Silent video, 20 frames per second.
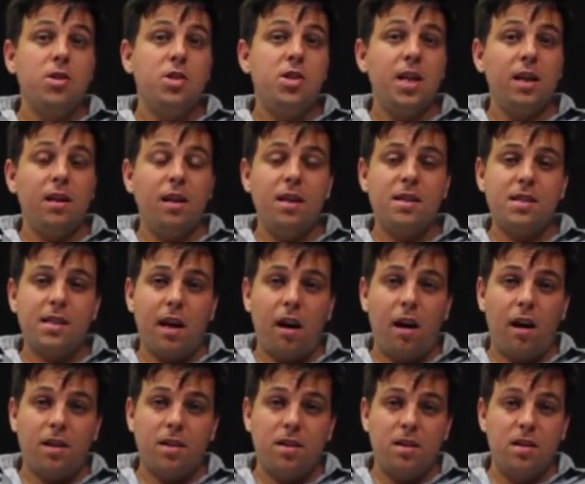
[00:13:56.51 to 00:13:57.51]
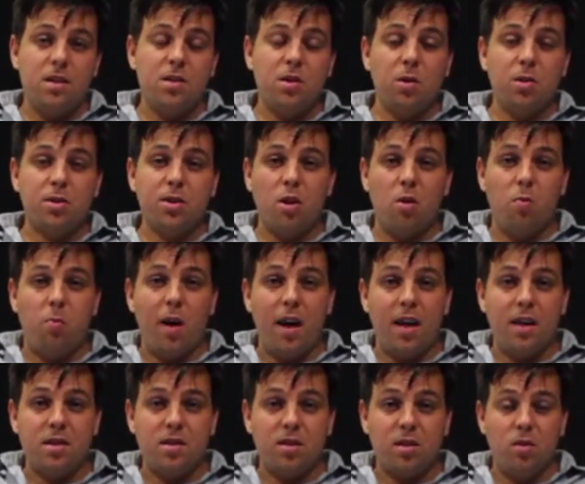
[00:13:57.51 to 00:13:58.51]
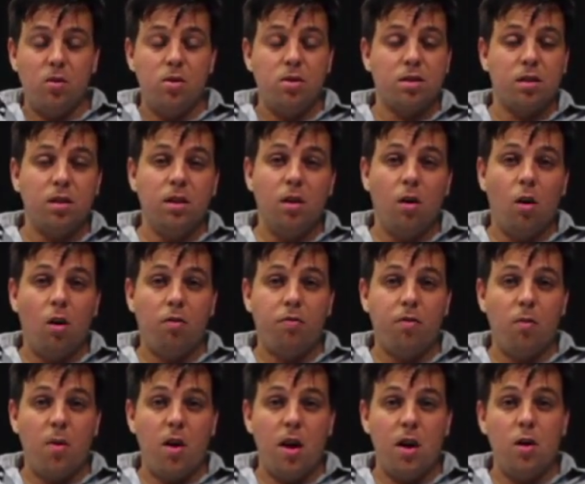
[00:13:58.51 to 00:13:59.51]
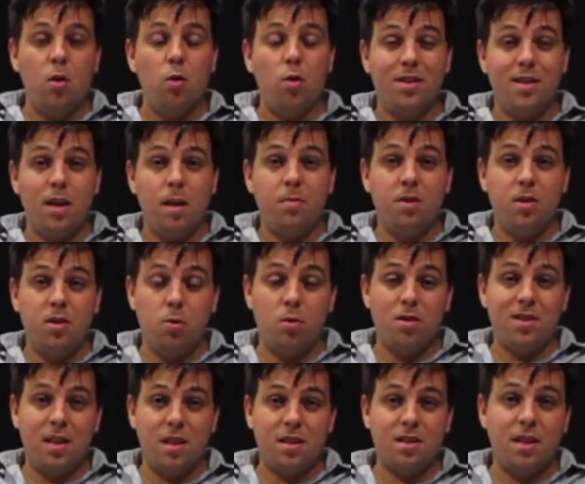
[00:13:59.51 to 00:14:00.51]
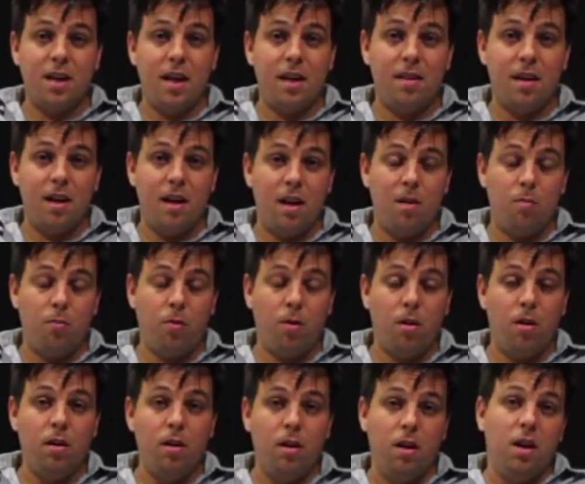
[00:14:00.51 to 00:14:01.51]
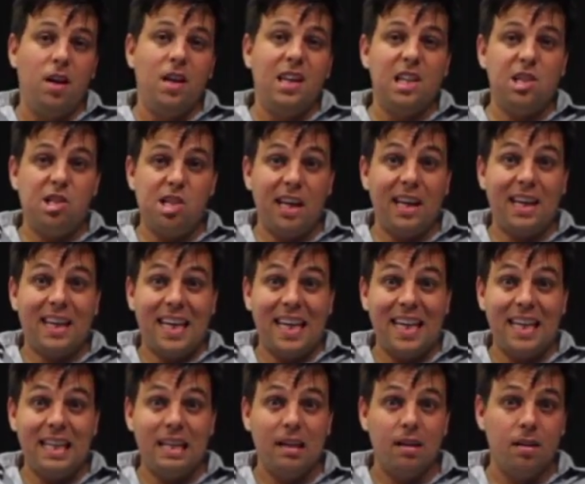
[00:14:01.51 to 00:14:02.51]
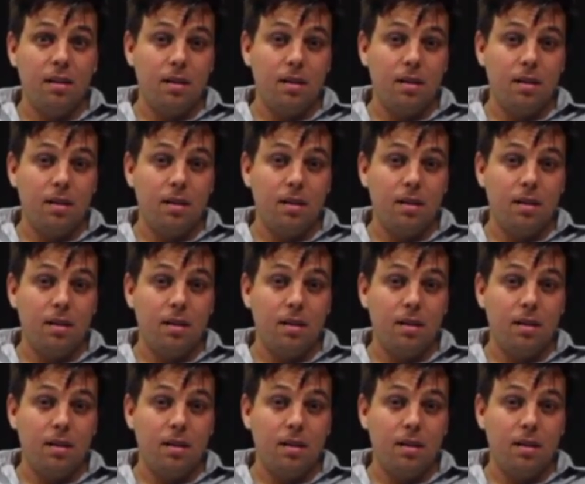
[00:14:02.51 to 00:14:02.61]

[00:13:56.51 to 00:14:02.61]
Jet Li's character is also based loosely off a man who attempted to assassinate that emperor, Jing Qi.